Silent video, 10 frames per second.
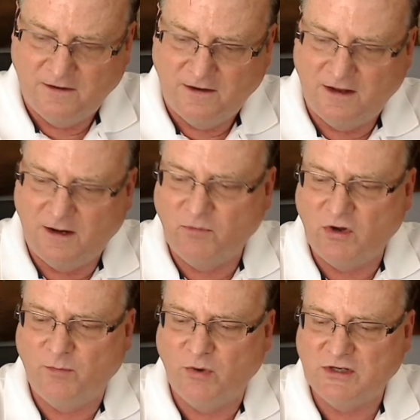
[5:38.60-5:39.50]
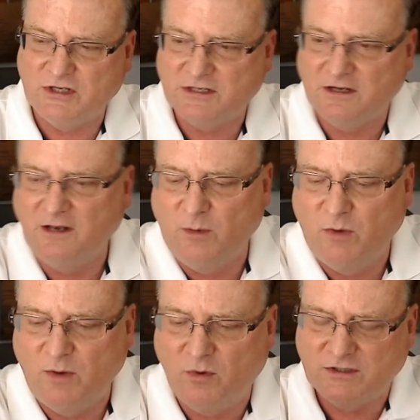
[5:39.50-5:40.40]
And I'm going to put just a little
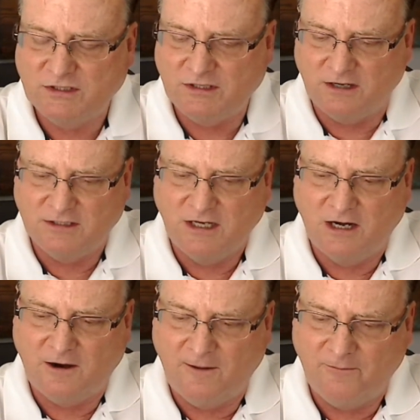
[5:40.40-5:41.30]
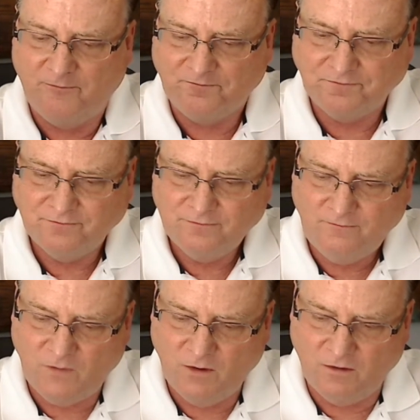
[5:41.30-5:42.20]
bit more sauce here
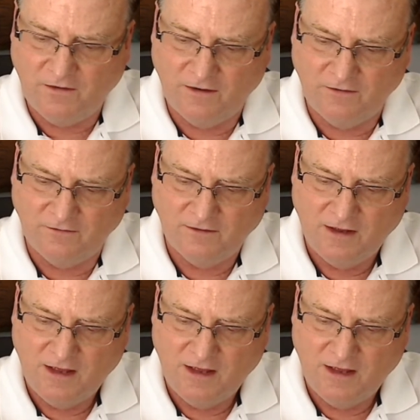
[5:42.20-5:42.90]
on this.